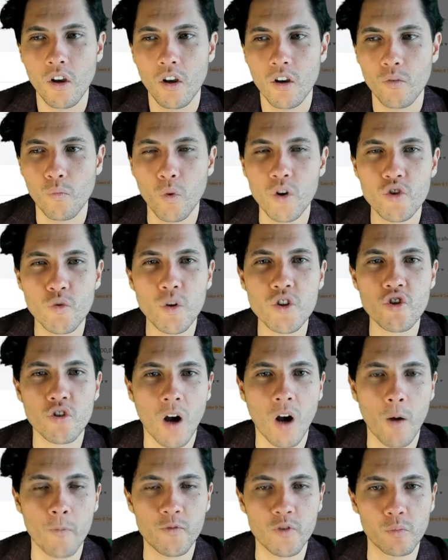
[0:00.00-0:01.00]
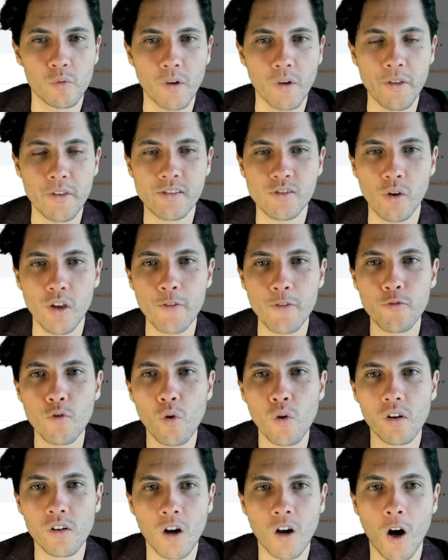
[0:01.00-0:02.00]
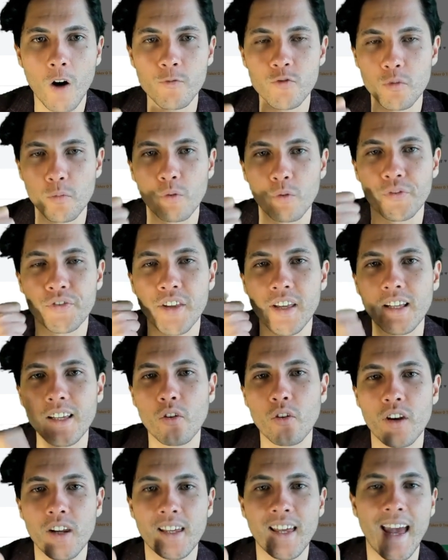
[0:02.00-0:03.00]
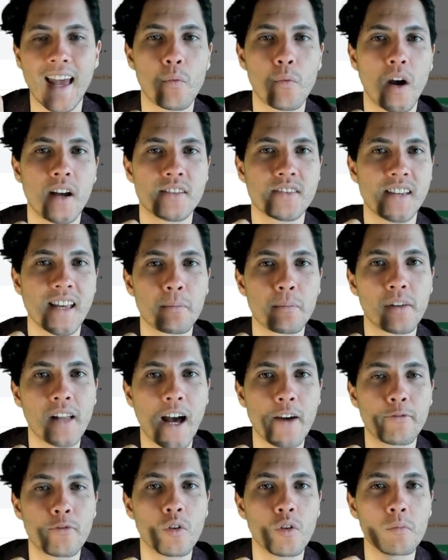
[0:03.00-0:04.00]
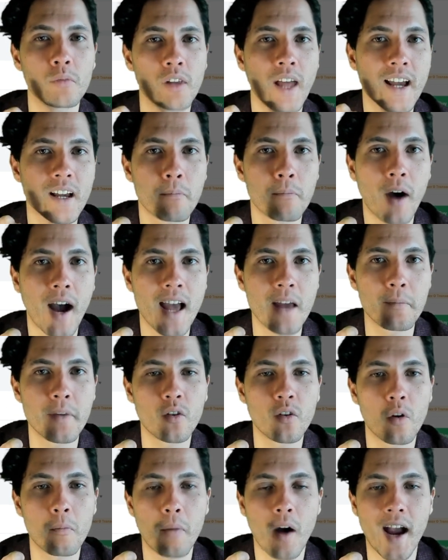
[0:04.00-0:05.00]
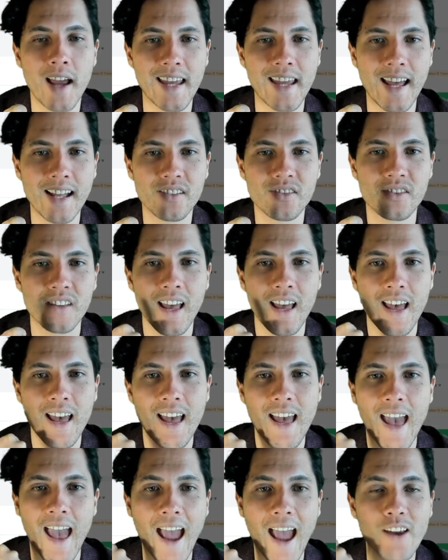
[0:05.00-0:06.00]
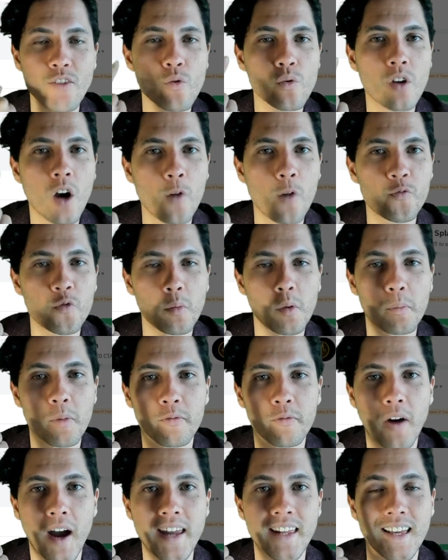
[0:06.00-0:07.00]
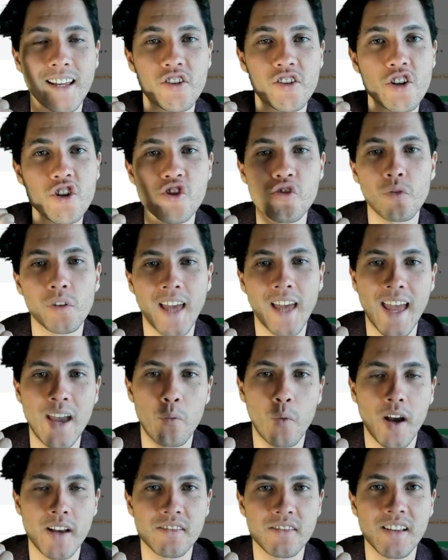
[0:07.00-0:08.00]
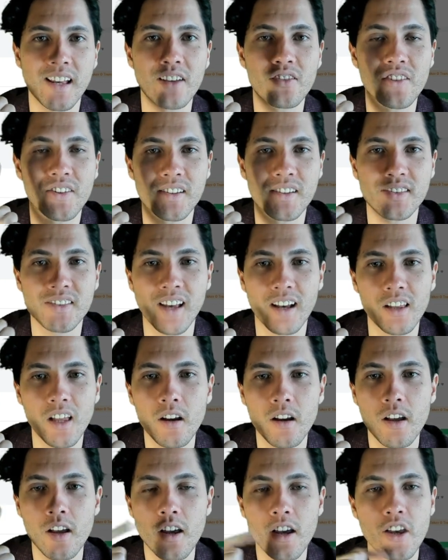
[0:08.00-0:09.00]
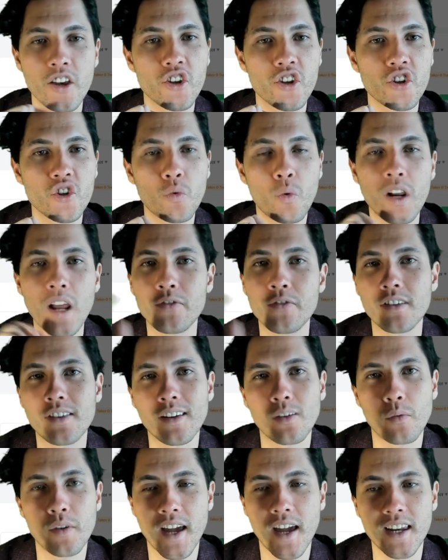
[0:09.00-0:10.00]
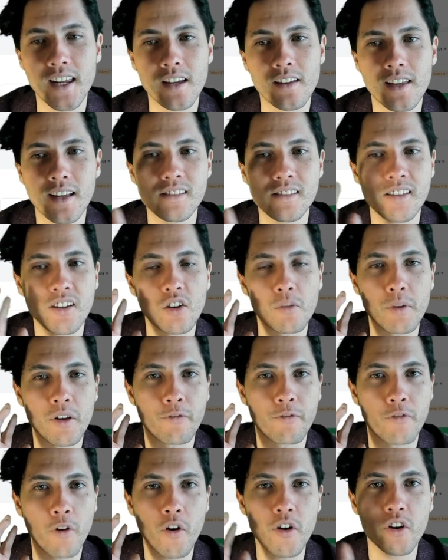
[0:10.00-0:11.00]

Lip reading: what you're comfortable with. So if you're comfortable dealing on a KYC platform like Bybit or Binance, and you're comfortable providing additional KYC to the seller, you won't have to deal with any of this. It'll be very